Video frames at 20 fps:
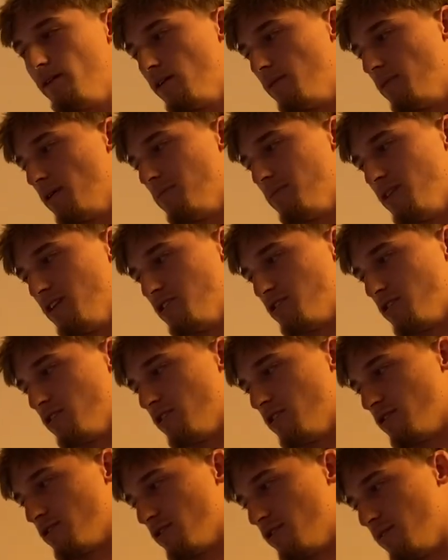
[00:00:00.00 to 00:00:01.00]
Amnesia
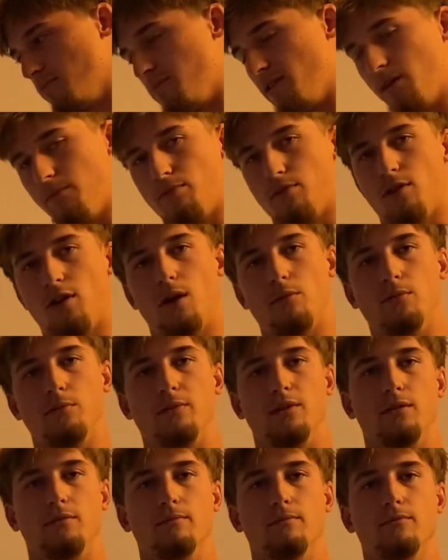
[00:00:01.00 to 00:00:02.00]
is a big problem
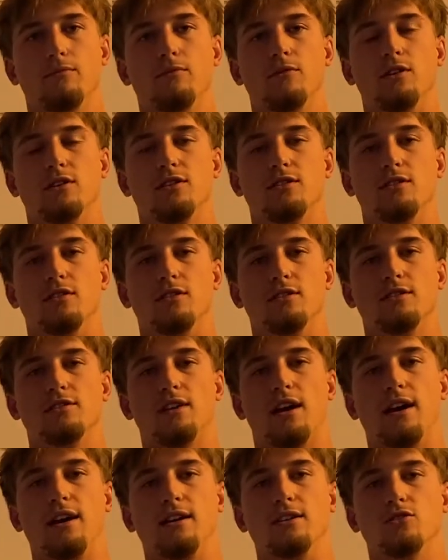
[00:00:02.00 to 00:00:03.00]
in the
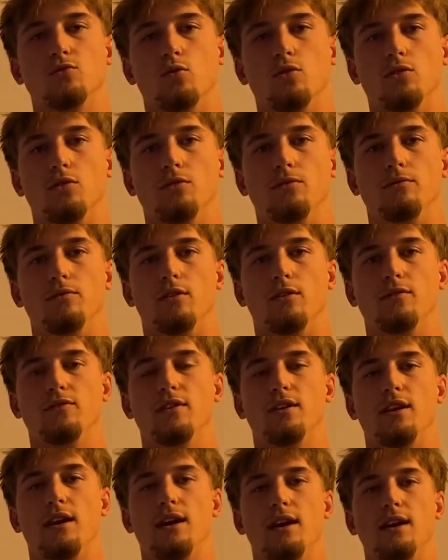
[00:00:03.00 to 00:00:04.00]
science world of
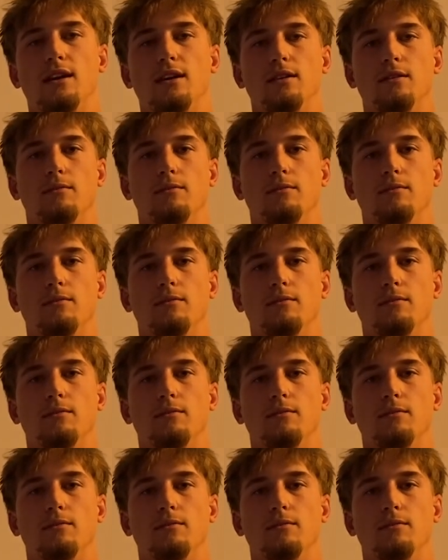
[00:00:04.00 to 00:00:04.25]
today,